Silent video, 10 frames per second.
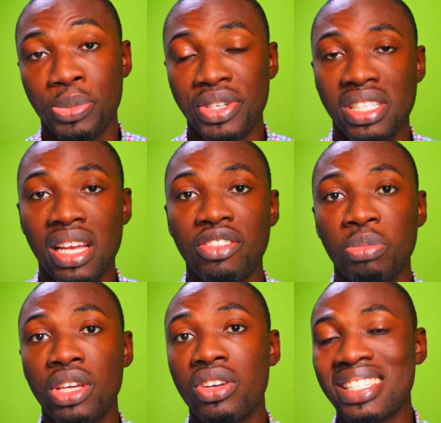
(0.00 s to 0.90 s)
preserved
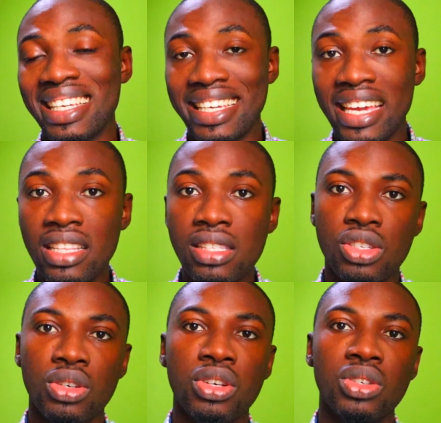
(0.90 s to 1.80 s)
because the gains
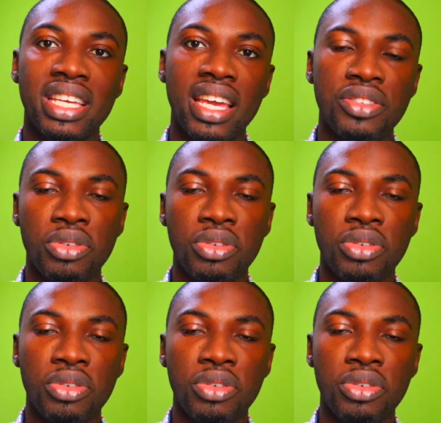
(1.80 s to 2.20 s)
you're going to get